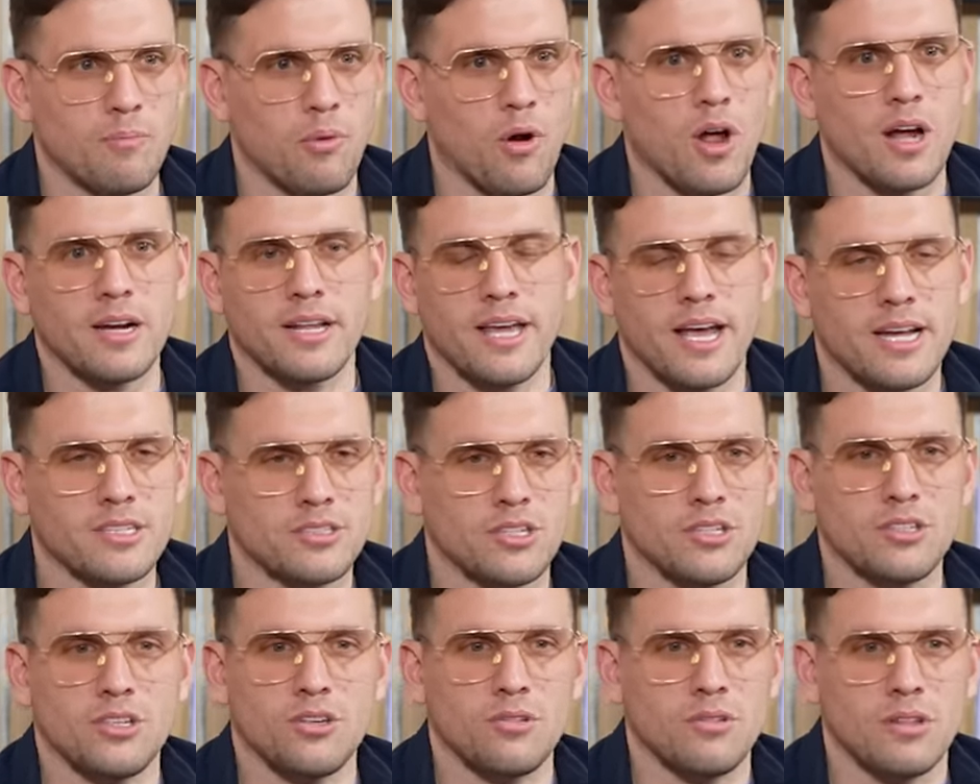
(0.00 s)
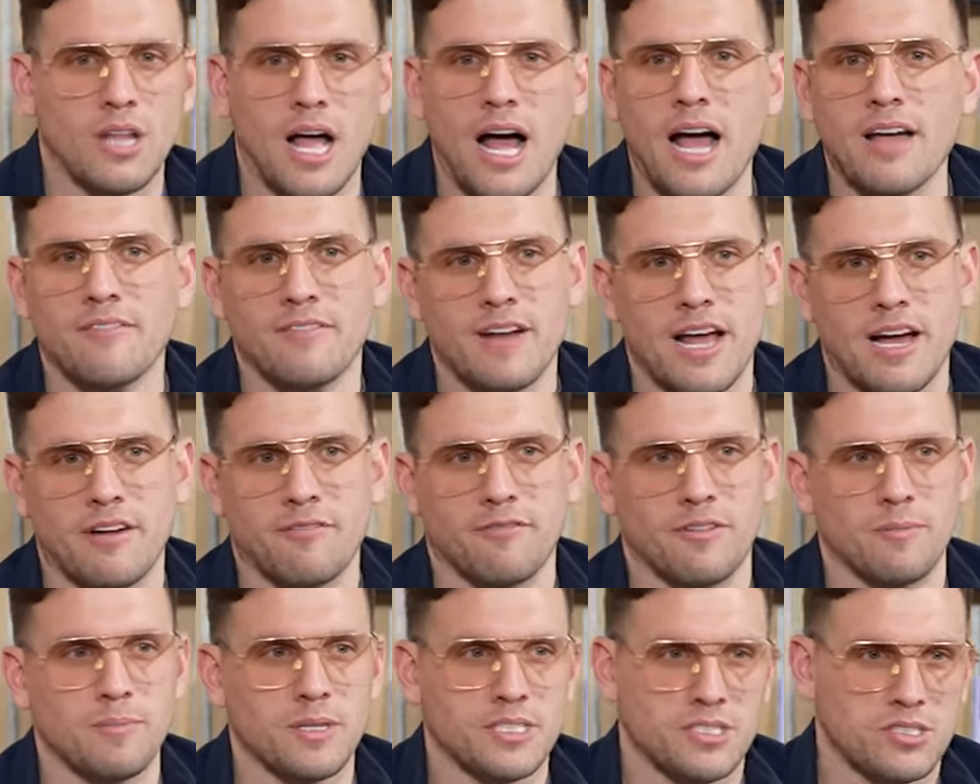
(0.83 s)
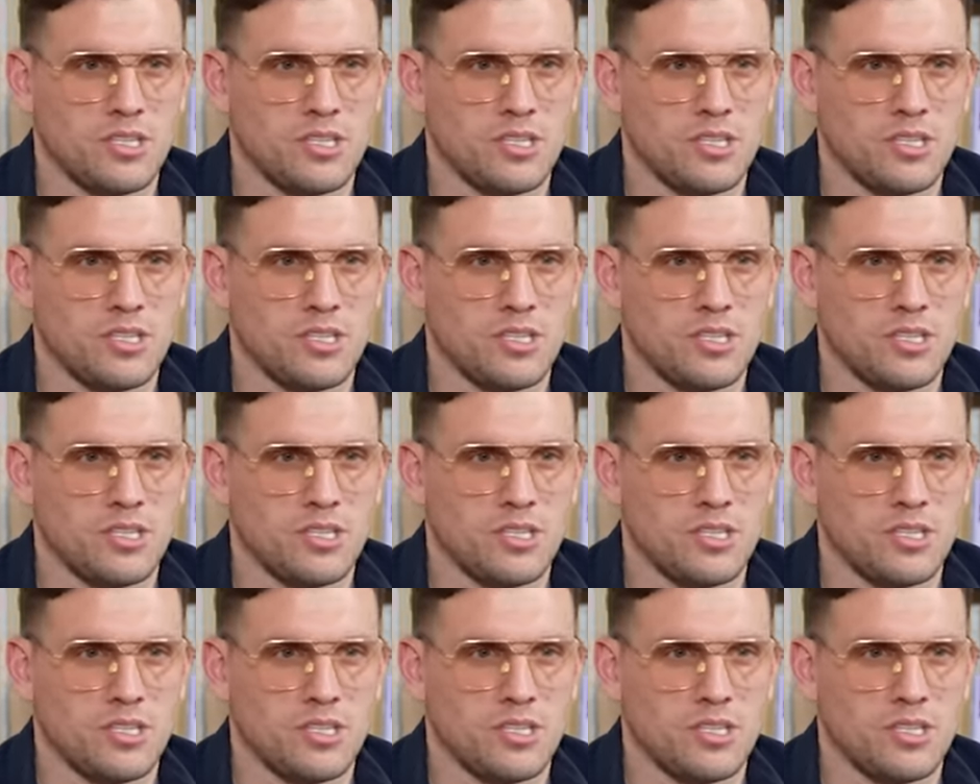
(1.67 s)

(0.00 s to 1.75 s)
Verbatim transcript: broadcasting to you live now from the